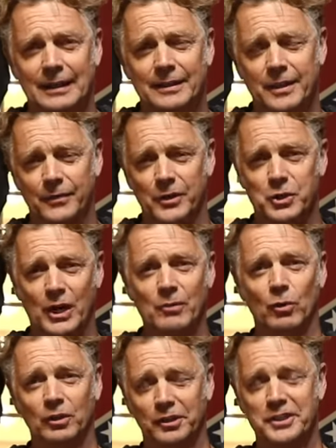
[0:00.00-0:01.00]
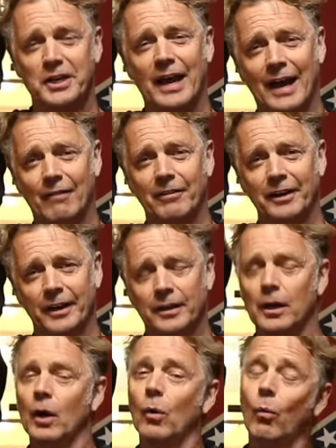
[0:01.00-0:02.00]
did the General Lee have in it?
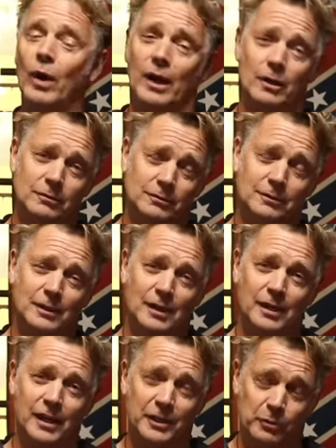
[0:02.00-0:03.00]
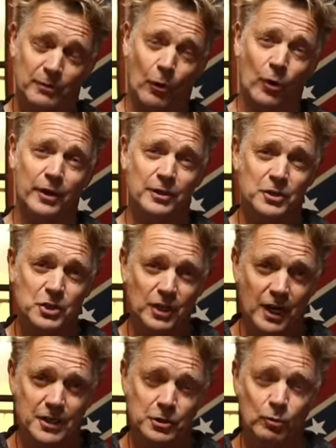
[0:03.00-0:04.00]
Well, as we've already
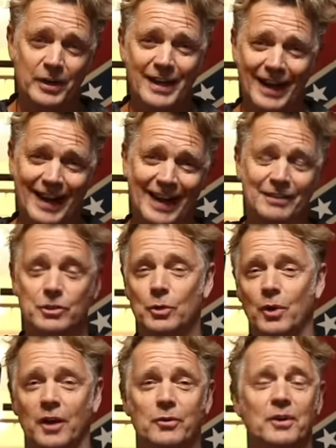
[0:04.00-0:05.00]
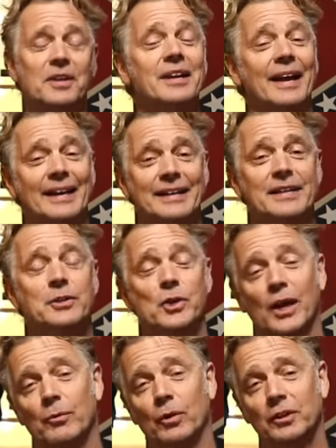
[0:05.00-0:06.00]
discussed, we had 280
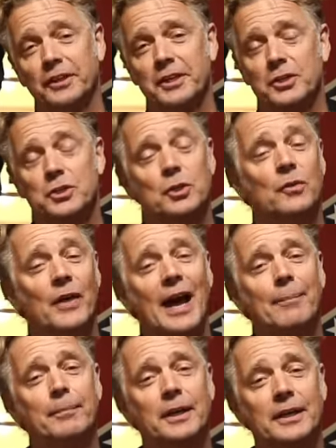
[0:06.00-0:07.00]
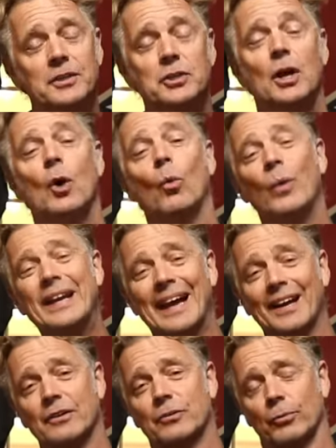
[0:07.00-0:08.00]
General Lees. So that means we
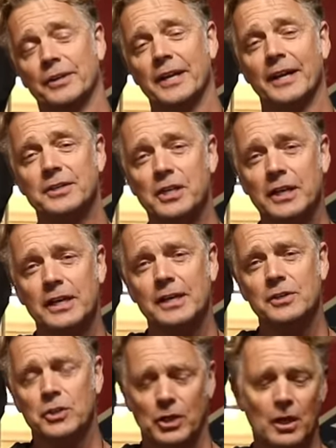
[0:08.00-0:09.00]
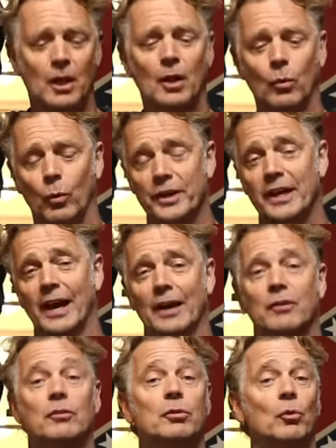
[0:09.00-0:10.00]
had 318s, we
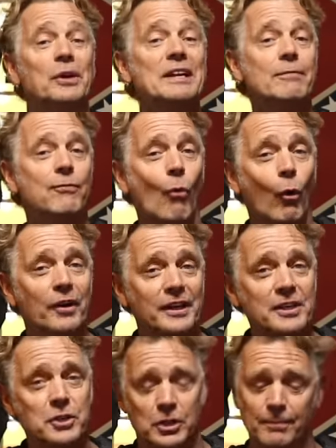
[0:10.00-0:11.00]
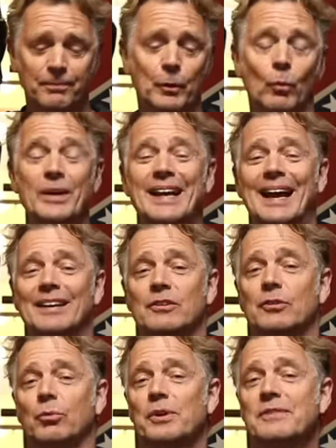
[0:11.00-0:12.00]
had 340s, we had
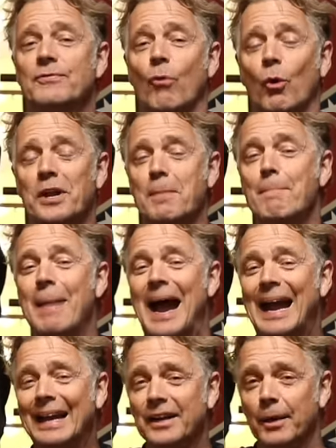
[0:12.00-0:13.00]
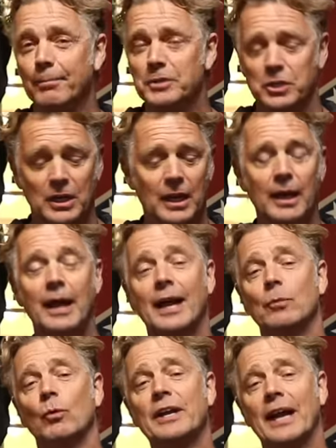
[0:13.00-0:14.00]
340 Magnums,
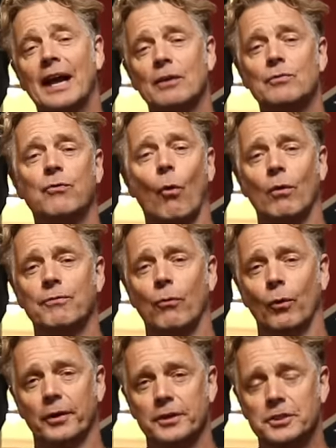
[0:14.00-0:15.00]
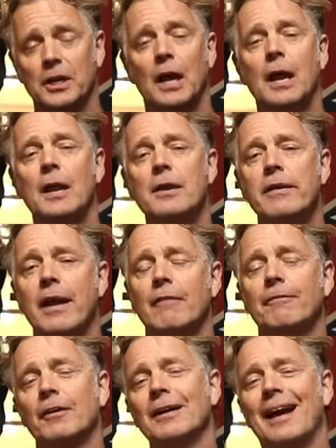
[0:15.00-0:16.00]
and we had 440s.
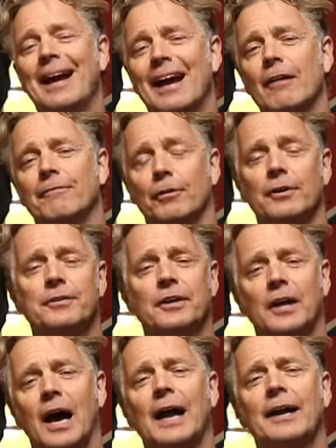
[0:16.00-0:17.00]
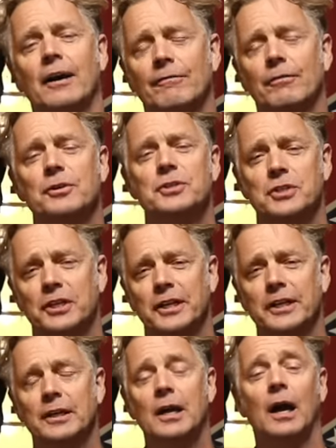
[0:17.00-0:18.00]
Never ever did I ever
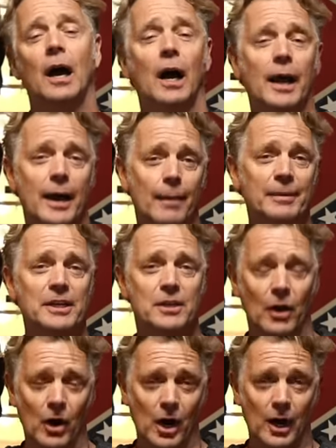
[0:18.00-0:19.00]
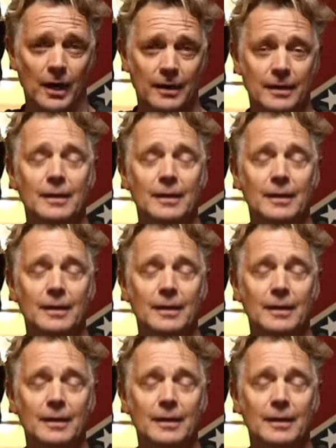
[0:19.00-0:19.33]
see a Hemi car